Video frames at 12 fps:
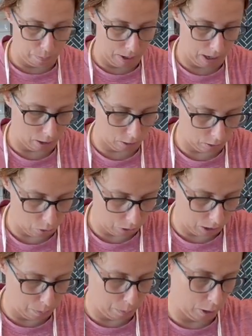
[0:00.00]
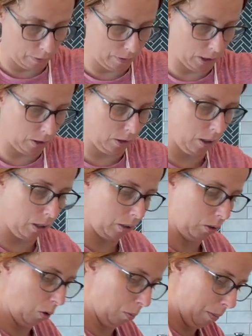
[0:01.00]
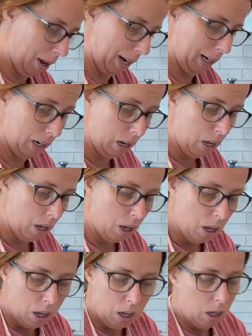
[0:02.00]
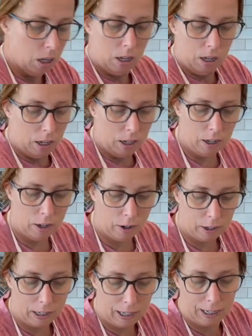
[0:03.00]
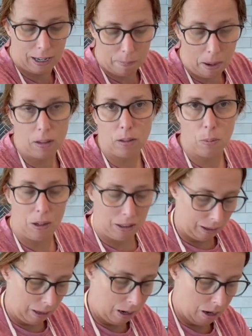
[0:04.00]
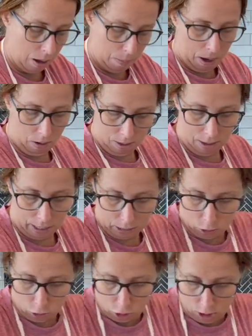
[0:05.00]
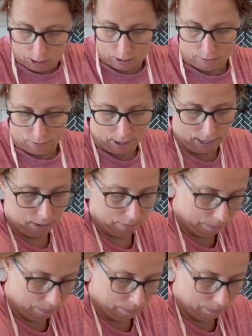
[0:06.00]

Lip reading: baker or a perfect cook, so mine are going to come out the way that they come out, and that's just fine.